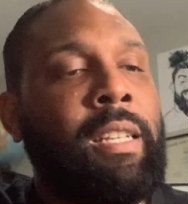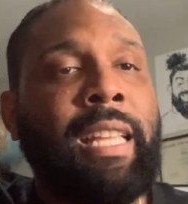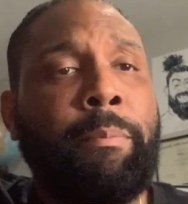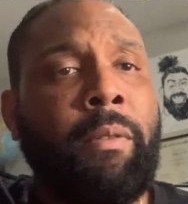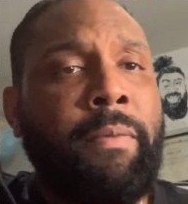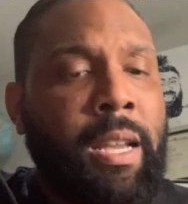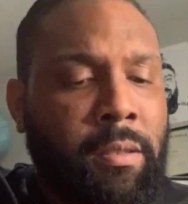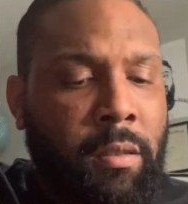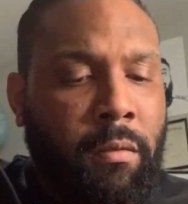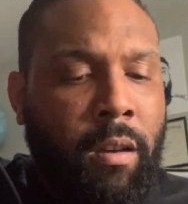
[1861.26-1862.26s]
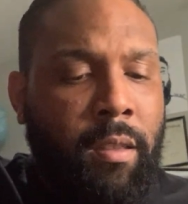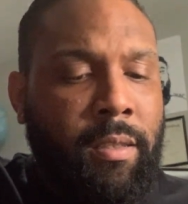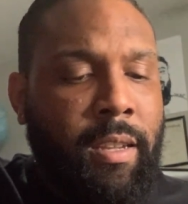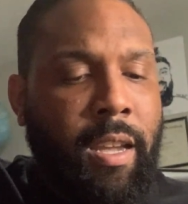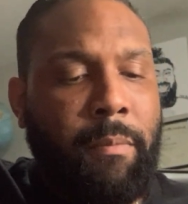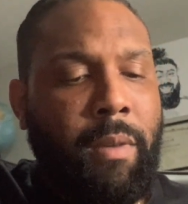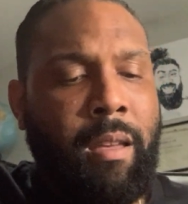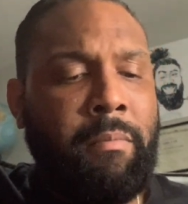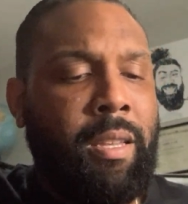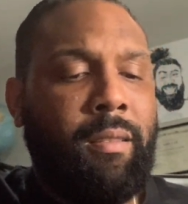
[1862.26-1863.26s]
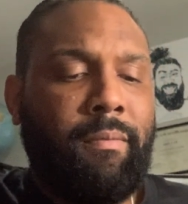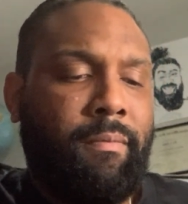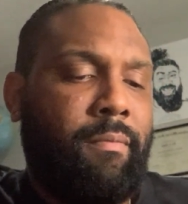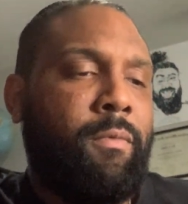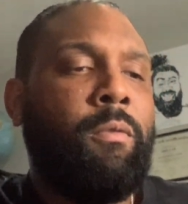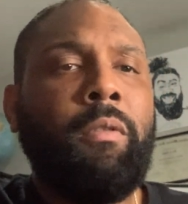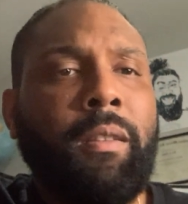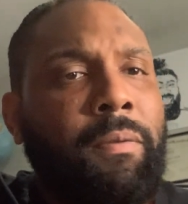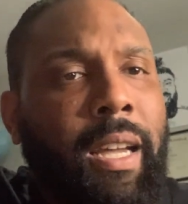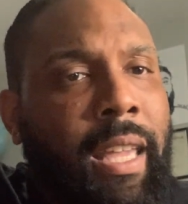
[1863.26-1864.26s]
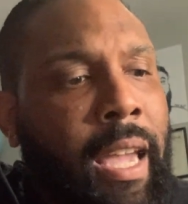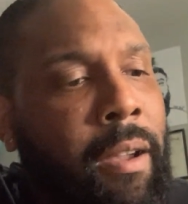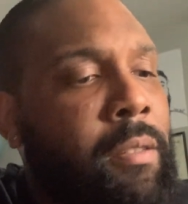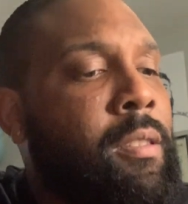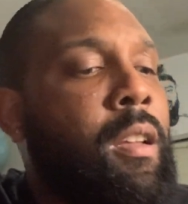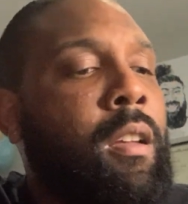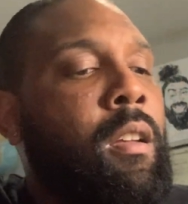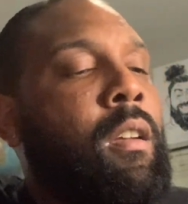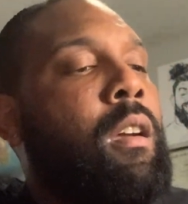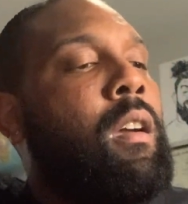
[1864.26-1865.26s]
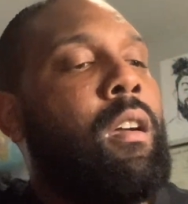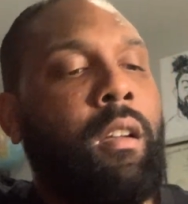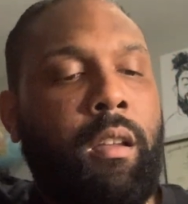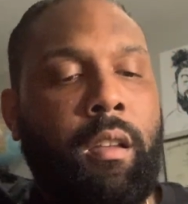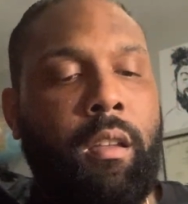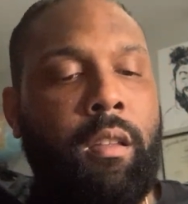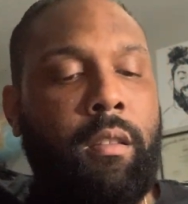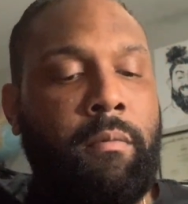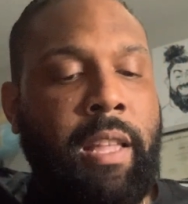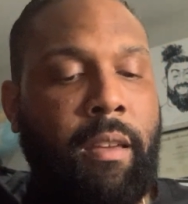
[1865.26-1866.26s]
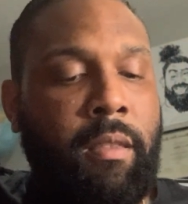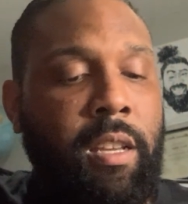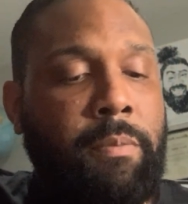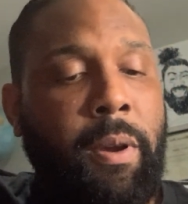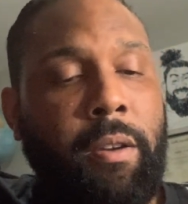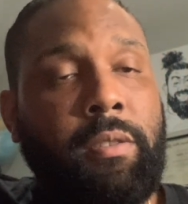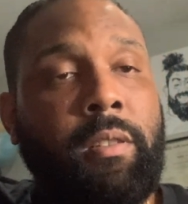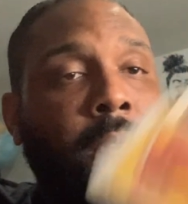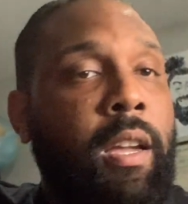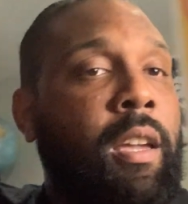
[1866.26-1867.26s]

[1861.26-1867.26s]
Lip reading: that professional all the time? I mean, who the fuck cares? Now, this person right